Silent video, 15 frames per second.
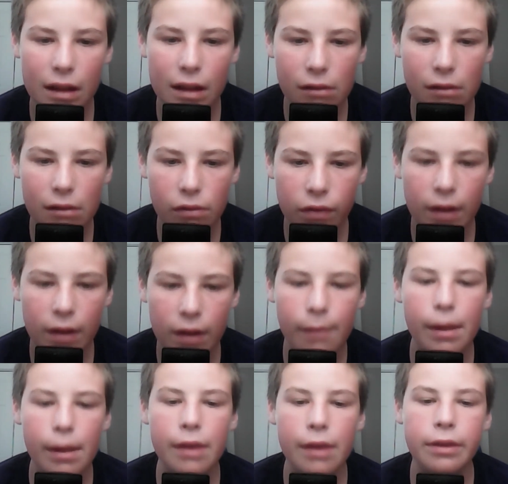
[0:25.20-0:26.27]

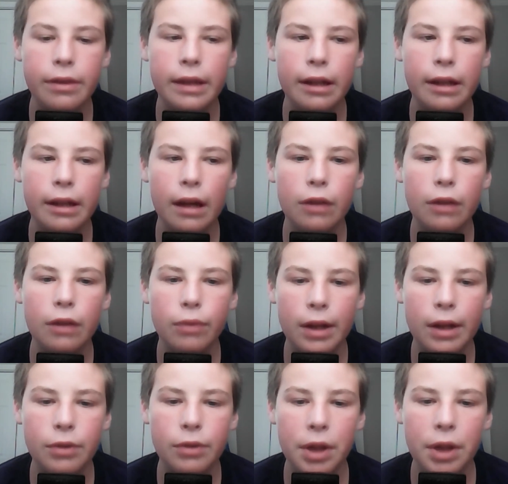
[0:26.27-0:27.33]
from the
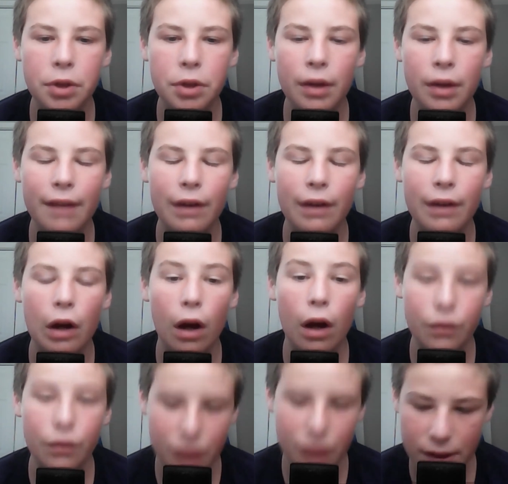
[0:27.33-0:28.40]
2022 NFL
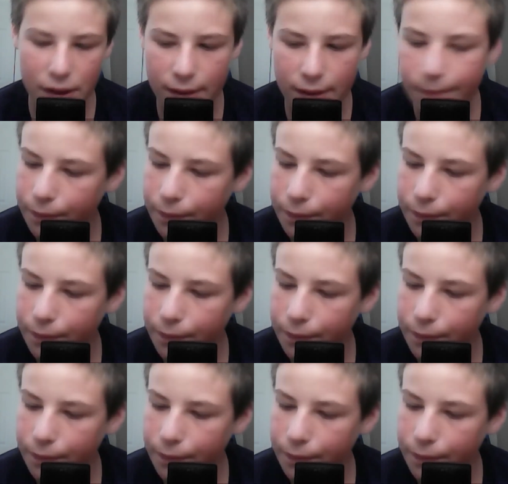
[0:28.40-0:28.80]
offseason.